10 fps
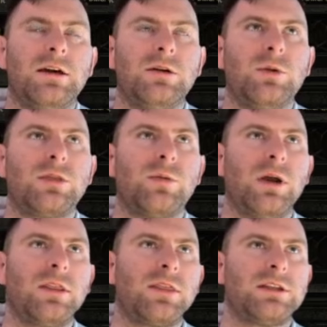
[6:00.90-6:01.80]
with the
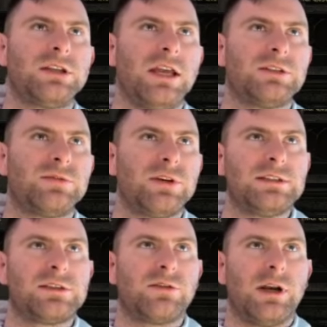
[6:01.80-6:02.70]
way that they change
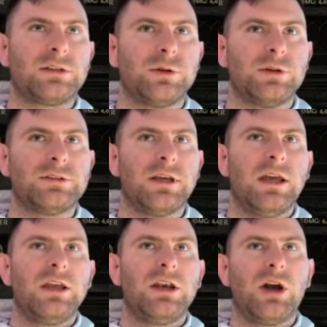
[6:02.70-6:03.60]
freeze threshold,
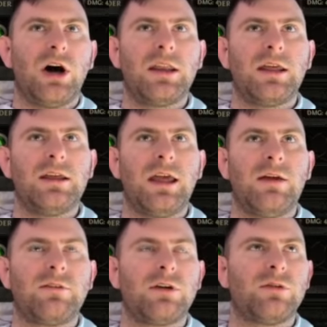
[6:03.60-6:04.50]
you're not
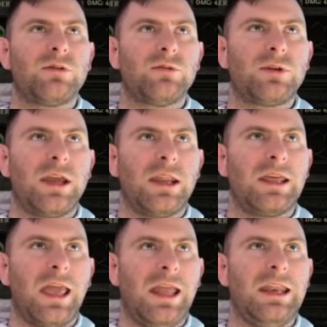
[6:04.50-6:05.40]
ever
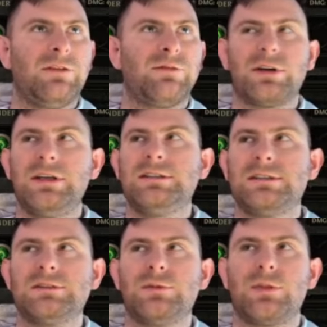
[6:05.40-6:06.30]
getting any
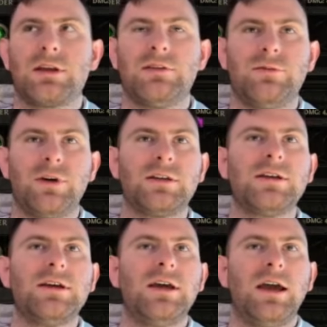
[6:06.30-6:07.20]
freezes with the convert.
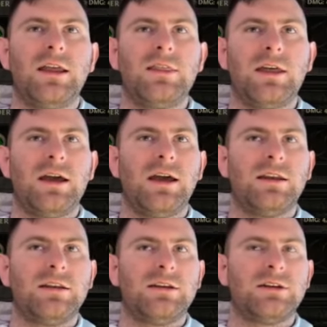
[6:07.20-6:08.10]
And
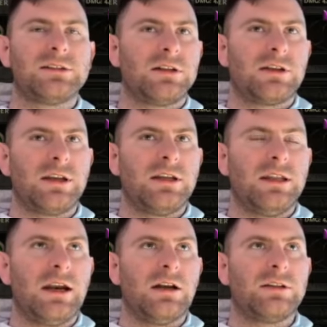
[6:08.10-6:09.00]
then you're still going to
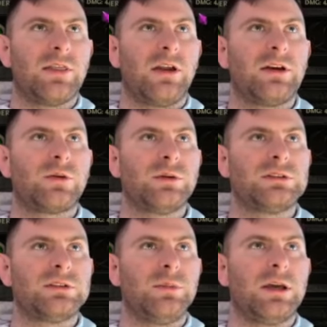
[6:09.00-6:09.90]
need Herald of Thunder, which
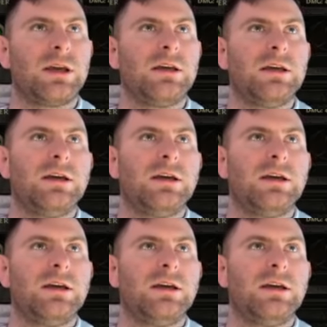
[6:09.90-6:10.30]
is a big